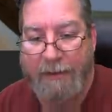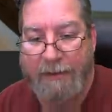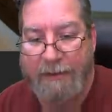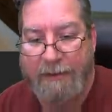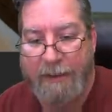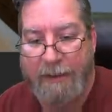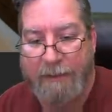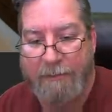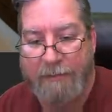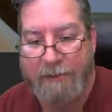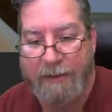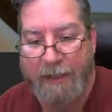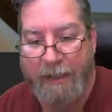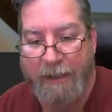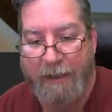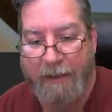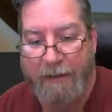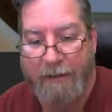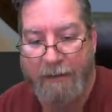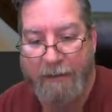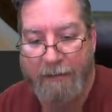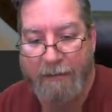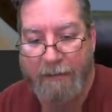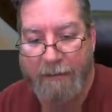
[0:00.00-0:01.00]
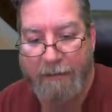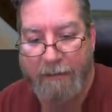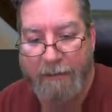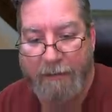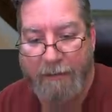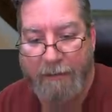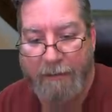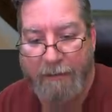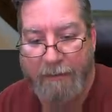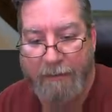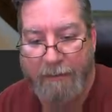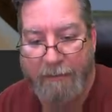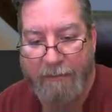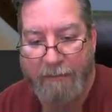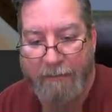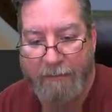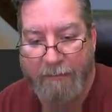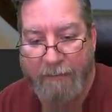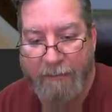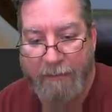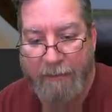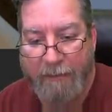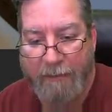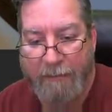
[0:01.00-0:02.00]
seems like,
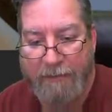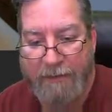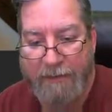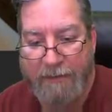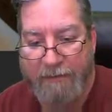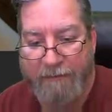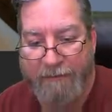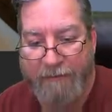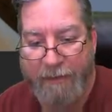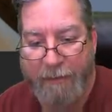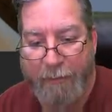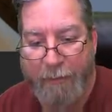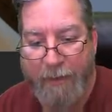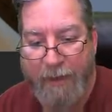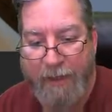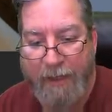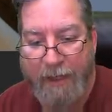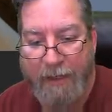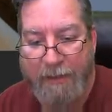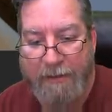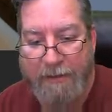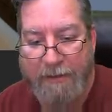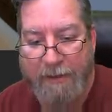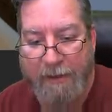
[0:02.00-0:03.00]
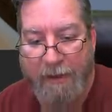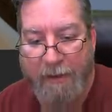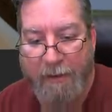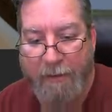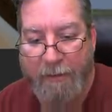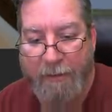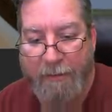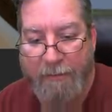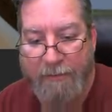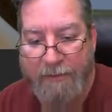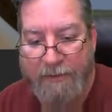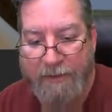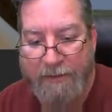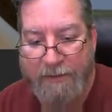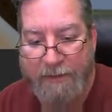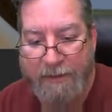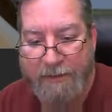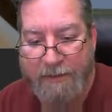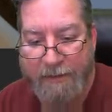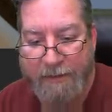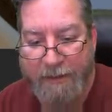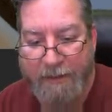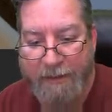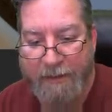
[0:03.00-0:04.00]
you know, just a few weekends ago, he was just
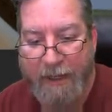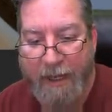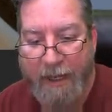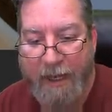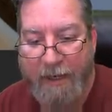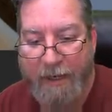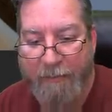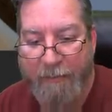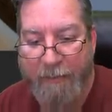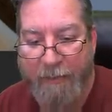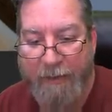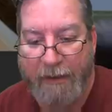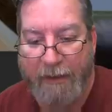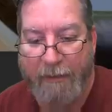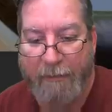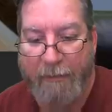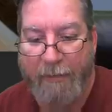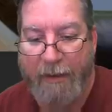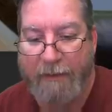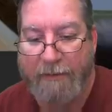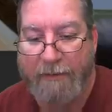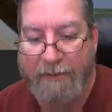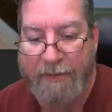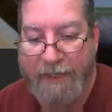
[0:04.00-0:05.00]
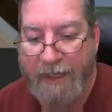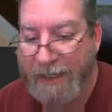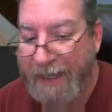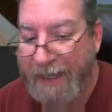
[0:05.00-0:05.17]
this little guy running around saying,